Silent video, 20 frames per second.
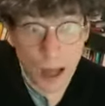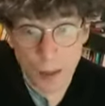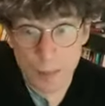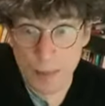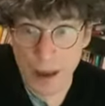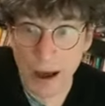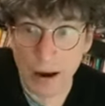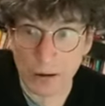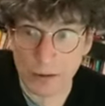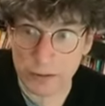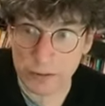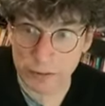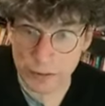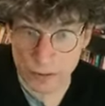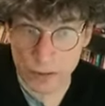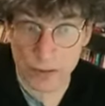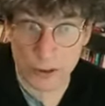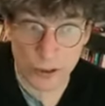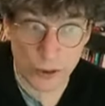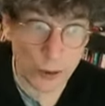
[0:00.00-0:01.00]
about
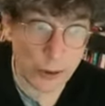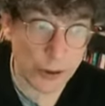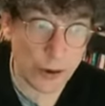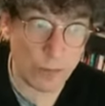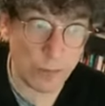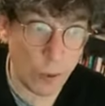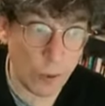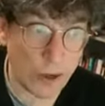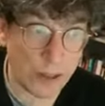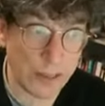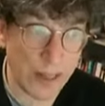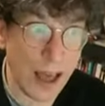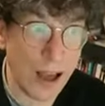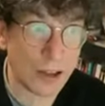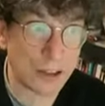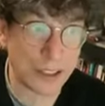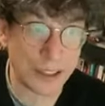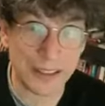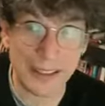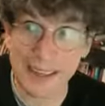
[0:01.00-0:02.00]
30 or
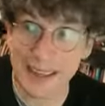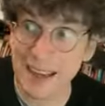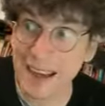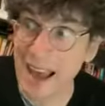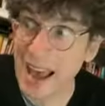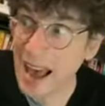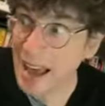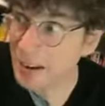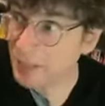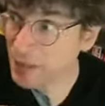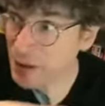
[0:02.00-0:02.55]
40,000 out